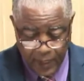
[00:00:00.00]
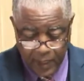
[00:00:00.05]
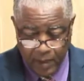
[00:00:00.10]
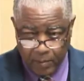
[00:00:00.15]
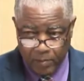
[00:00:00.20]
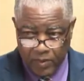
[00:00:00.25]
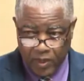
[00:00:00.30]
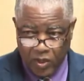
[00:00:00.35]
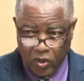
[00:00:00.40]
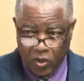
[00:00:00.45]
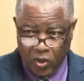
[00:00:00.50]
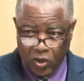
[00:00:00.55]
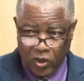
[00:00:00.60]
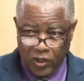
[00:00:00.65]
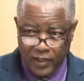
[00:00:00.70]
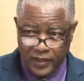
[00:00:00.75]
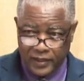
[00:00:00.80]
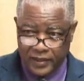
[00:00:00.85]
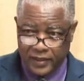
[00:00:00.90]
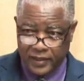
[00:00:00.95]

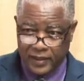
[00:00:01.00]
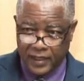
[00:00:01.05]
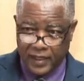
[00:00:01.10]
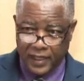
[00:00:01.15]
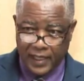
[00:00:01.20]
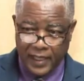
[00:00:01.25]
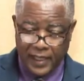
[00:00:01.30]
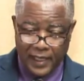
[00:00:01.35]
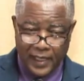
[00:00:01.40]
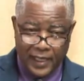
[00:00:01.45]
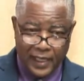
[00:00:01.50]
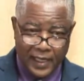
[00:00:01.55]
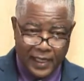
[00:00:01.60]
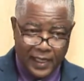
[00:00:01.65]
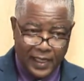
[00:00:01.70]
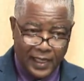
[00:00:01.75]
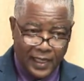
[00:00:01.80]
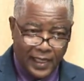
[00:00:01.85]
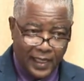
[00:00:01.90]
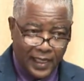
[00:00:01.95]
because
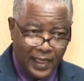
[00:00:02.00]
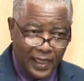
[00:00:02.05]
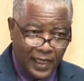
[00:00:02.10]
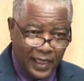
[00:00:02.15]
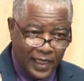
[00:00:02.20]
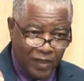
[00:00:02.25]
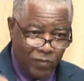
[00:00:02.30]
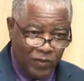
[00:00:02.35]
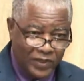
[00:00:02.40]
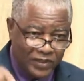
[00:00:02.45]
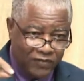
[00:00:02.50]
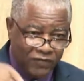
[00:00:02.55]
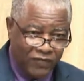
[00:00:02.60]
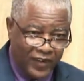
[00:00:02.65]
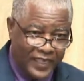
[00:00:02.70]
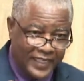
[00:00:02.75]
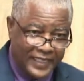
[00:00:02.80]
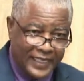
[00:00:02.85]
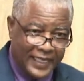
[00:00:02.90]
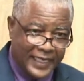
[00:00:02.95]
he was
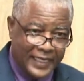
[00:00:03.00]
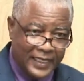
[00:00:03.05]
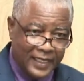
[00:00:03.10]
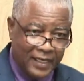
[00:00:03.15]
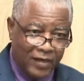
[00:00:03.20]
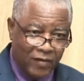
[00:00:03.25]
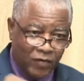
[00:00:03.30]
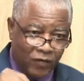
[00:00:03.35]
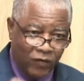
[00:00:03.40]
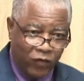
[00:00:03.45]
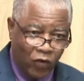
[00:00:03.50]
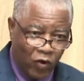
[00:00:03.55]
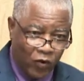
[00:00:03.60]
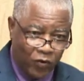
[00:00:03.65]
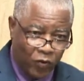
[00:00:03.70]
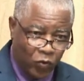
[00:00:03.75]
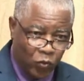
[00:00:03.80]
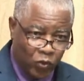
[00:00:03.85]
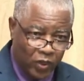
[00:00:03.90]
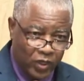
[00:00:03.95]
fighting for
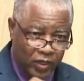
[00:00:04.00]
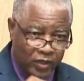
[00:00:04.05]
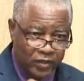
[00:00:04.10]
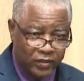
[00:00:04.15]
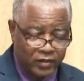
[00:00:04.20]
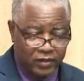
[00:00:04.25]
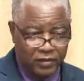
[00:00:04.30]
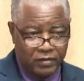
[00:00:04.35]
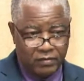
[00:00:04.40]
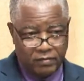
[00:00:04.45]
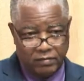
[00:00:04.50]
the workers.